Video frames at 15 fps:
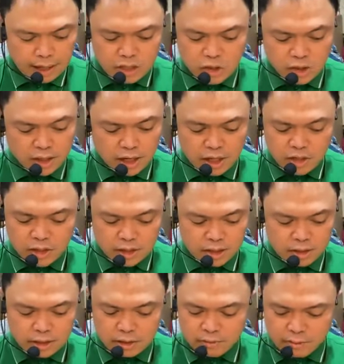
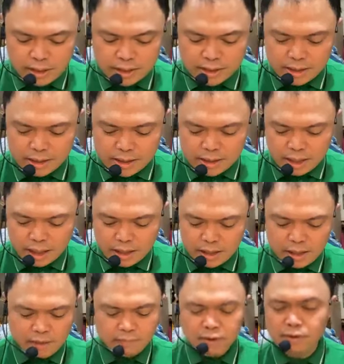education and degrees does
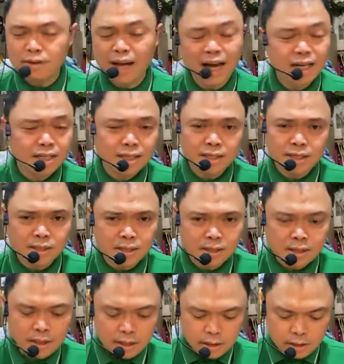not give you
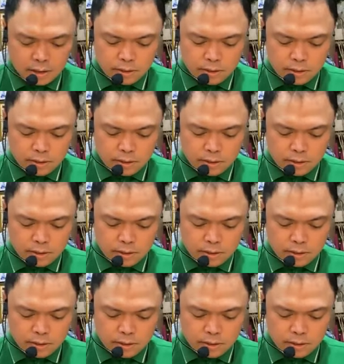license